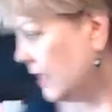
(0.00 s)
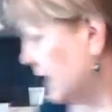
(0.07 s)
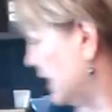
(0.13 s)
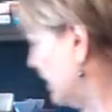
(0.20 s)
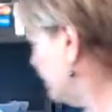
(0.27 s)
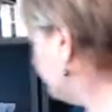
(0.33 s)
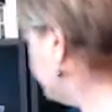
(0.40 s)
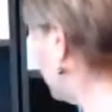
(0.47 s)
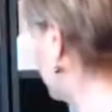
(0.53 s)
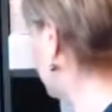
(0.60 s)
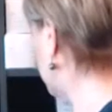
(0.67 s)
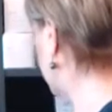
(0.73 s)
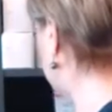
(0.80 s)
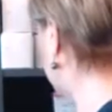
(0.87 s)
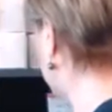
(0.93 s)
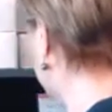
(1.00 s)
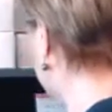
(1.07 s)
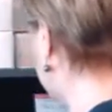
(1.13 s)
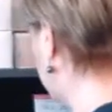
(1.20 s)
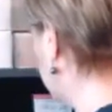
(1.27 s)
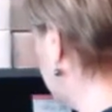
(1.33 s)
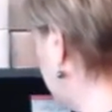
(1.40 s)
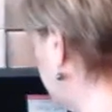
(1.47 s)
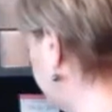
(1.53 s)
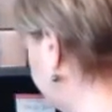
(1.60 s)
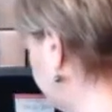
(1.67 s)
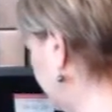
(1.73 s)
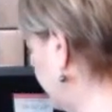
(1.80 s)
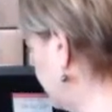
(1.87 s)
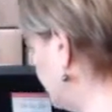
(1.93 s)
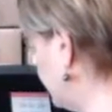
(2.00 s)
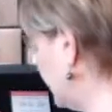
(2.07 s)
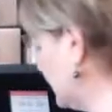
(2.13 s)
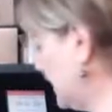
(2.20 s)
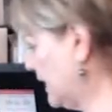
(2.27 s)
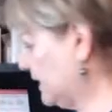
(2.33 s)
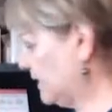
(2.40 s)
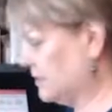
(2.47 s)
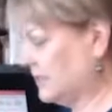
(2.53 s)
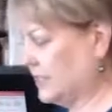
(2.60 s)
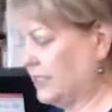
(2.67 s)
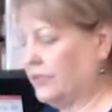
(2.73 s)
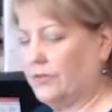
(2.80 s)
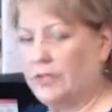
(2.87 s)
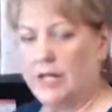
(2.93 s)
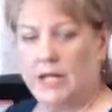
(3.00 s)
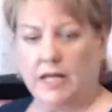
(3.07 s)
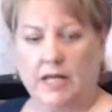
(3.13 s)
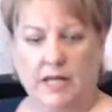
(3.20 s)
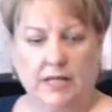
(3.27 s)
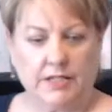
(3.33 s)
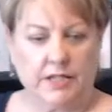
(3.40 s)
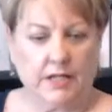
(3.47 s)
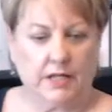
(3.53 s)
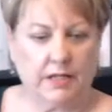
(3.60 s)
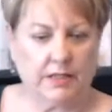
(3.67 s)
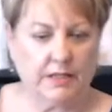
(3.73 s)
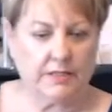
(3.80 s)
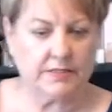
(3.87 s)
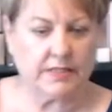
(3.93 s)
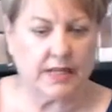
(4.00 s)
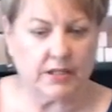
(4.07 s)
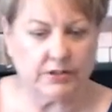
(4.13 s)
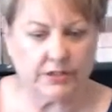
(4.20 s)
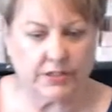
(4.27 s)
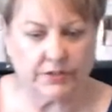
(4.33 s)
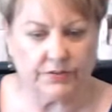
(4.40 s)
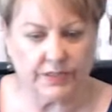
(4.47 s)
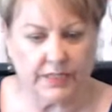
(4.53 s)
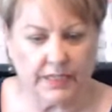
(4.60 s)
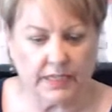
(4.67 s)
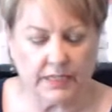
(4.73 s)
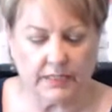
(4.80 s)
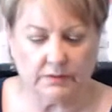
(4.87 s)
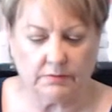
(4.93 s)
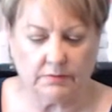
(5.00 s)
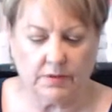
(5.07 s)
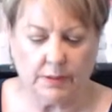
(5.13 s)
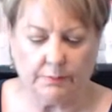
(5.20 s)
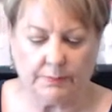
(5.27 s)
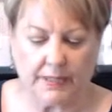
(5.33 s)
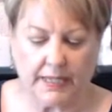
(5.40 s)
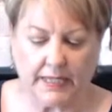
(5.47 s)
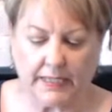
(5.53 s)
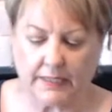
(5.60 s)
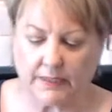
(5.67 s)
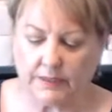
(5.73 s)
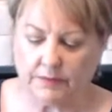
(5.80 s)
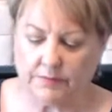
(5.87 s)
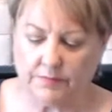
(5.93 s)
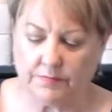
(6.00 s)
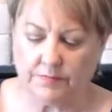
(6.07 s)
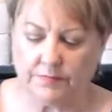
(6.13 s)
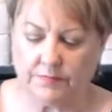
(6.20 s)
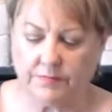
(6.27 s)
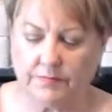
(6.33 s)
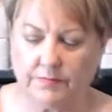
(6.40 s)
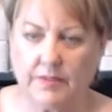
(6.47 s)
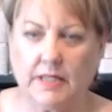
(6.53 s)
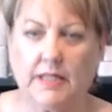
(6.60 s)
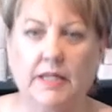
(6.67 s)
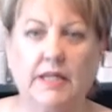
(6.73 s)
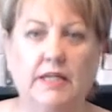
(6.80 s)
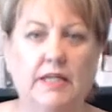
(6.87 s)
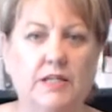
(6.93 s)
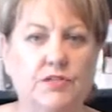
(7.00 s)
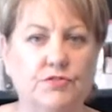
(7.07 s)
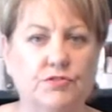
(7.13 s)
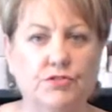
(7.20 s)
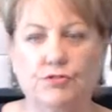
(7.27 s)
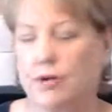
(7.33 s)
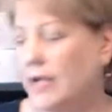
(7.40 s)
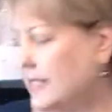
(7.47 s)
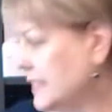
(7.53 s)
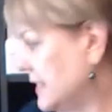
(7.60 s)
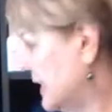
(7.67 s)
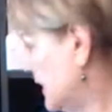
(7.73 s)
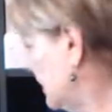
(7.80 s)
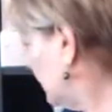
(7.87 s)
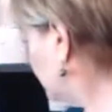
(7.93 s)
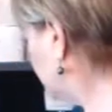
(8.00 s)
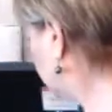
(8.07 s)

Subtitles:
If I, here's botanicals here. It's color coded again. Pink is for dry skin.